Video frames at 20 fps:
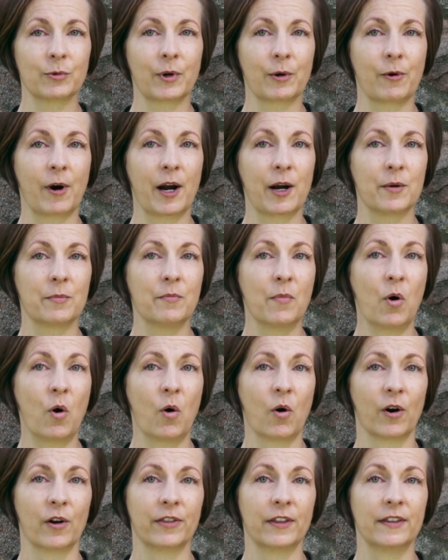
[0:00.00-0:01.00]
required
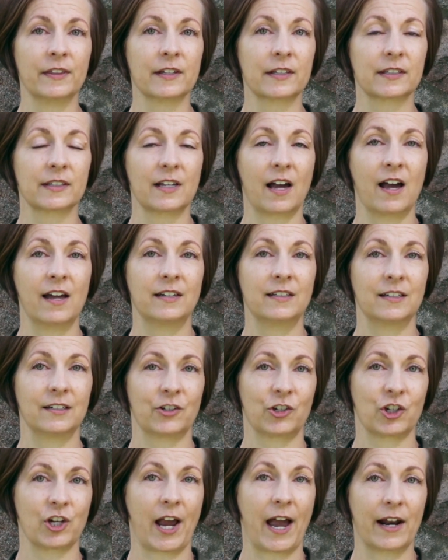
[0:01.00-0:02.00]
more than the sun,
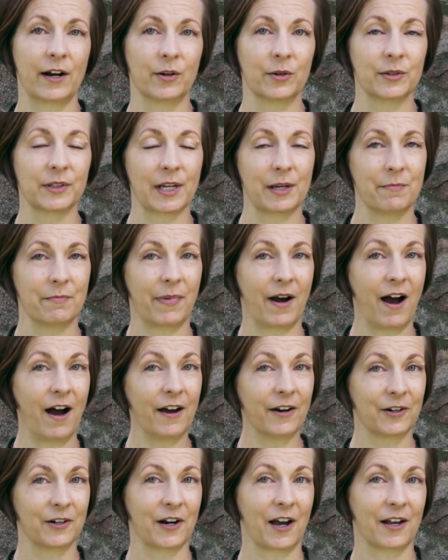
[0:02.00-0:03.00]
shadows, and
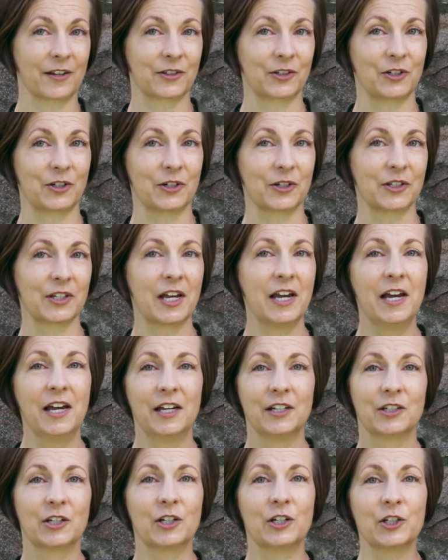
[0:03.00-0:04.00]
paternosters
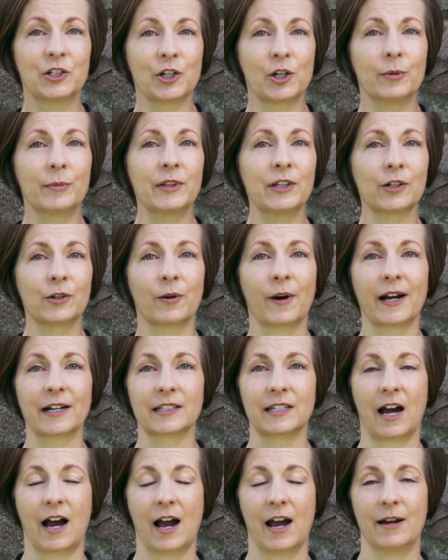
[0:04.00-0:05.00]
to determine the
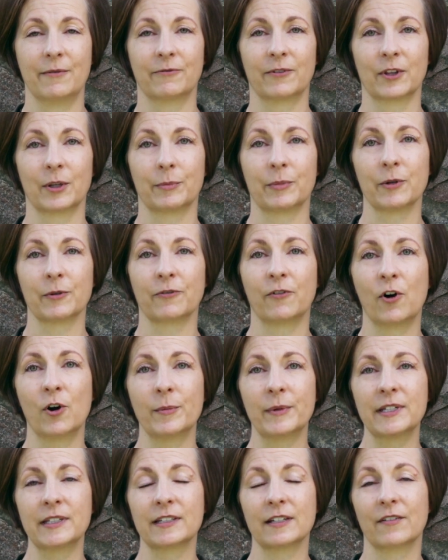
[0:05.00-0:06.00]
correct time for the
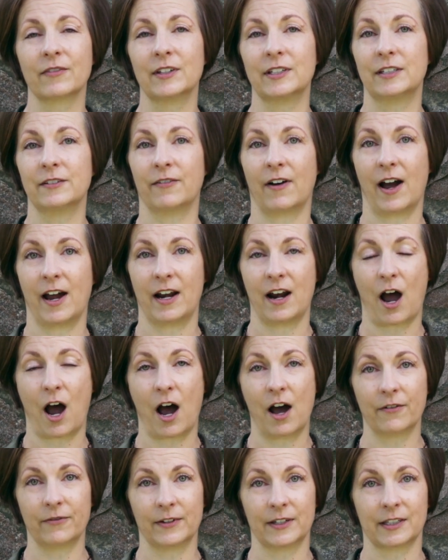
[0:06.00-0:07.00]
performance of the divine
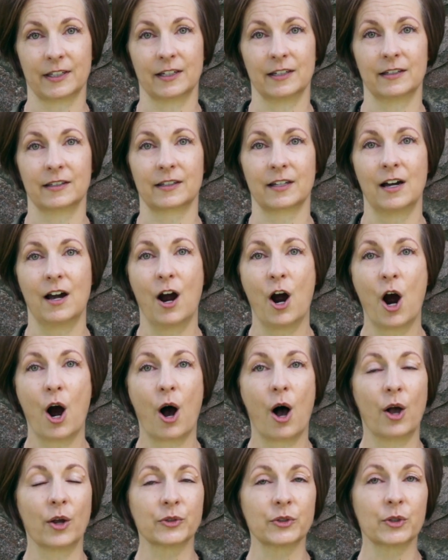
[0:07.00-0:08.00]
offices,
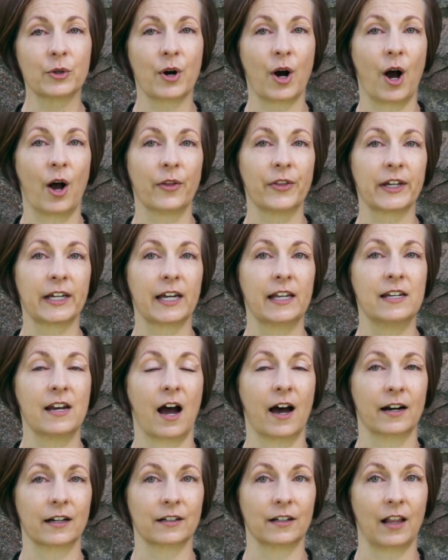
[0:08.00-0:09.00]
also called the
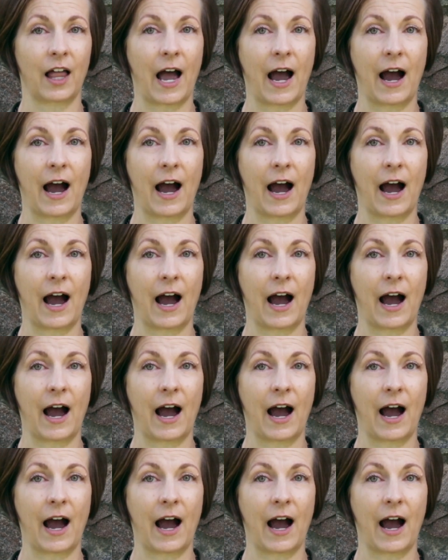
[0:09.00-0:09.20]
canonical